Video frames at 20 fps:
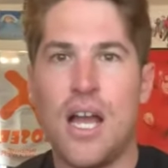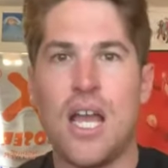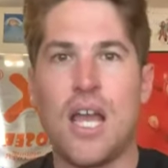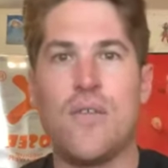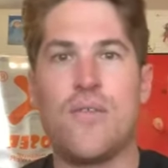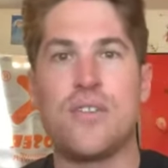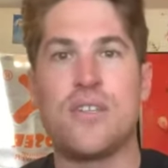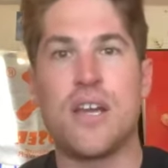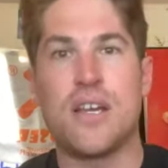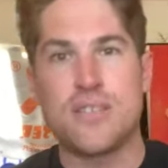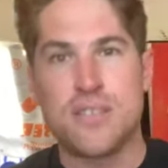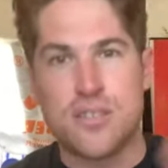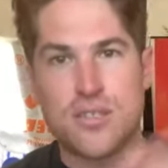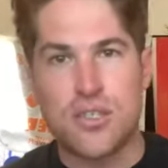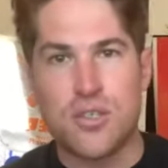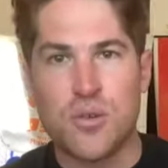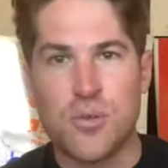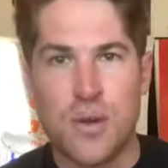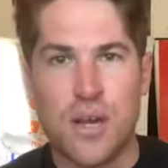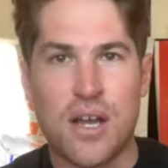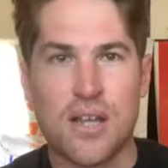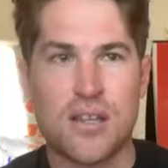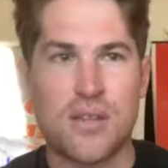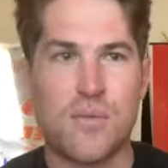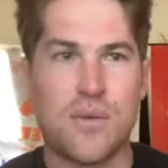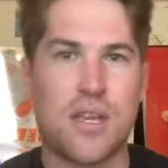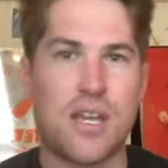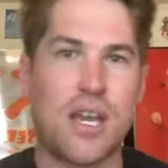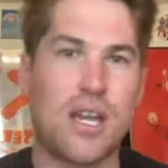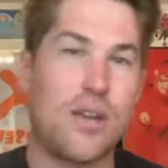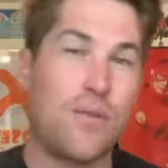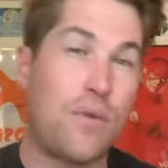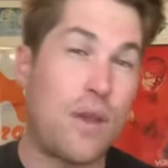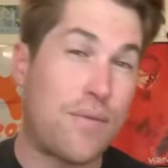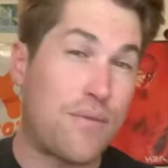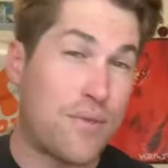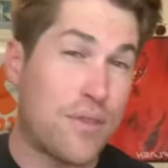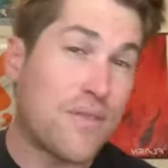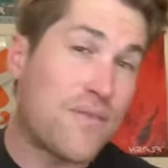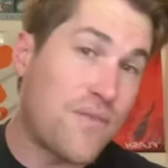If it doesn't do well, then we kind of
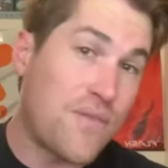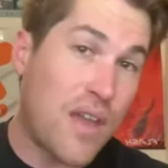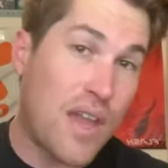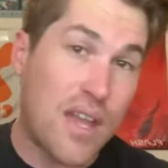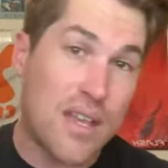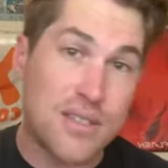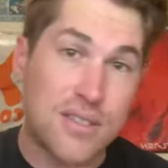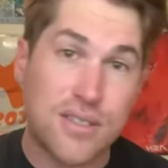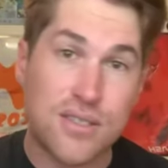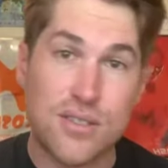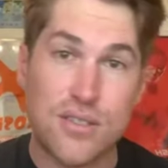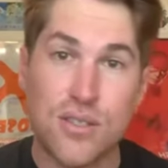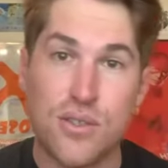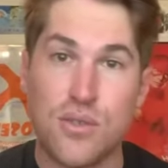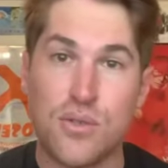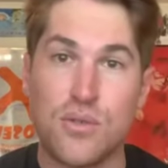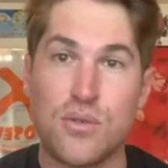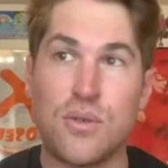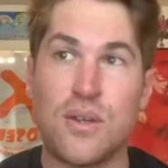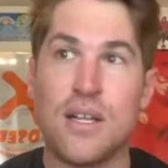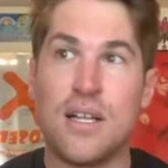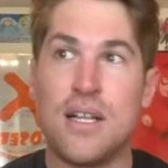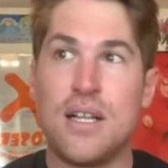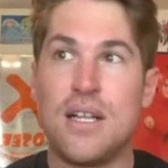wait for the fans to